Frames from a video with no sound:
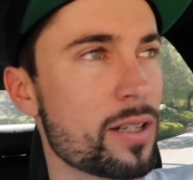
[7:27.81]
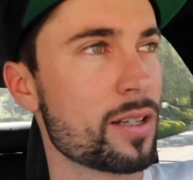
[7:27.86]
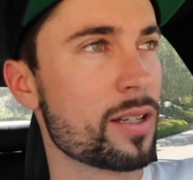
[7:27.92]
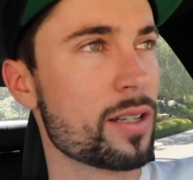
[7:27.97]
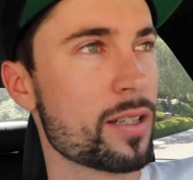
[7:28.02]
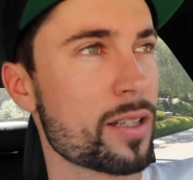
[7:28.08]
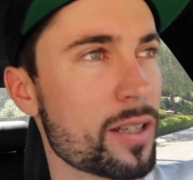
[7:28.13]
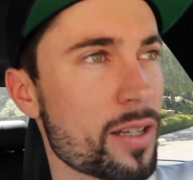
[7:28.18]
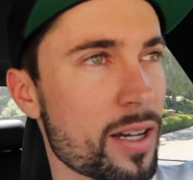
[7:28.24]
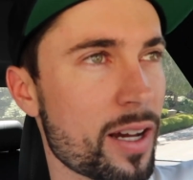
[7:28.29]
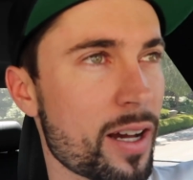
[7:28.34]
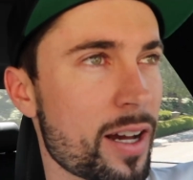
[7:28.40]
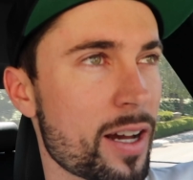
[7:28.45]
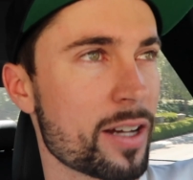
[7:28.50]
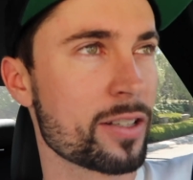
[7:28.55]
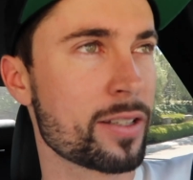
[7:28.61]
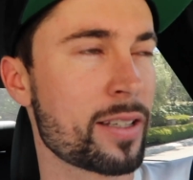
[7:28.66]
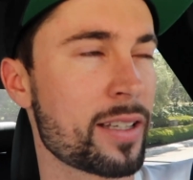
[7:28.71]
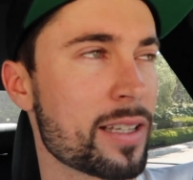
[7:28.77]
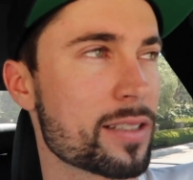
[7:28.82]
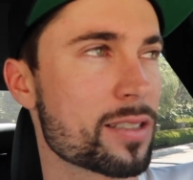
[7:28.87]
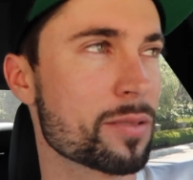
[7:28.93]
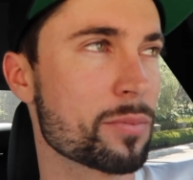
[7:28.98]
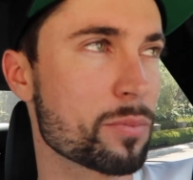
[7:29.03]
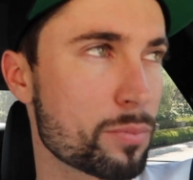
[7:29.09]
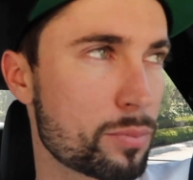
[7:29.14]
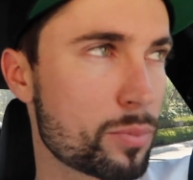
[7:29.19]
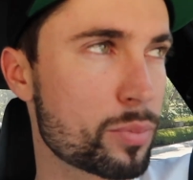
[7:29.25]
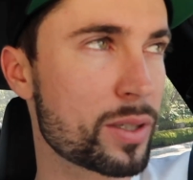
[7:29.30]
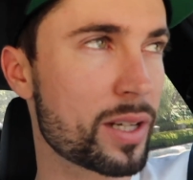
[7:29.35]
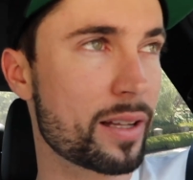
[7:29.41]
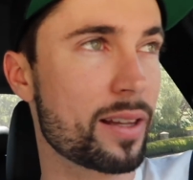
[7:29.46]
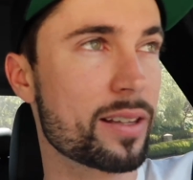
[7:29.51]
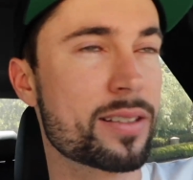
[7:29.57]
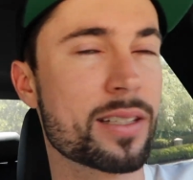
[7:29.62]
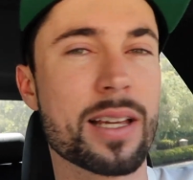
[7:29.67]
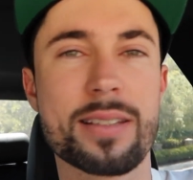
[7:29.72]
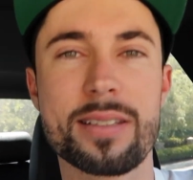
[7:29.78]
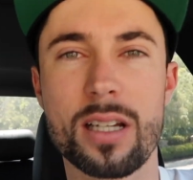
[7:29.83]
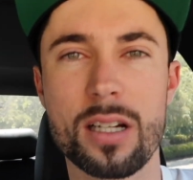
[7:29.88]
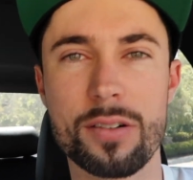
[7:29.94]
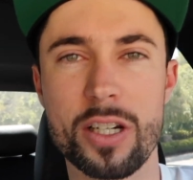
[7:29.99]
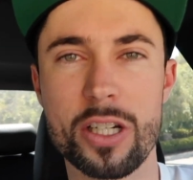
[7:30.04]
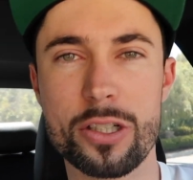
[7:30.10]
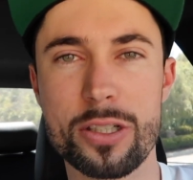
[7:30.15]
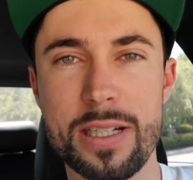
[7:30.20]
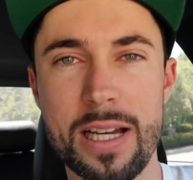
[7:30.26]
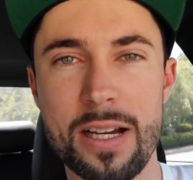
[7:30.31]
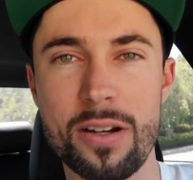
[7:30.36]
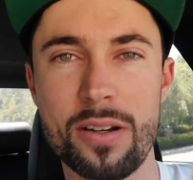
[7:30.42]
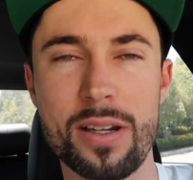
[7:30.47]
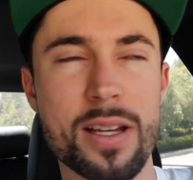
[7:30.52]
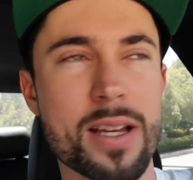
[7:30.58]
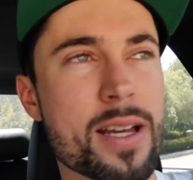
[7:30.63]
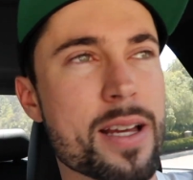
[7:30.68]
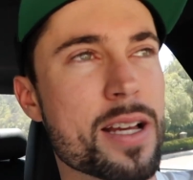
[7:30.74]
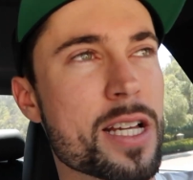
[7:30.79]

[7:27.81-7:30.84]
You can get some pretty decent acceleration out.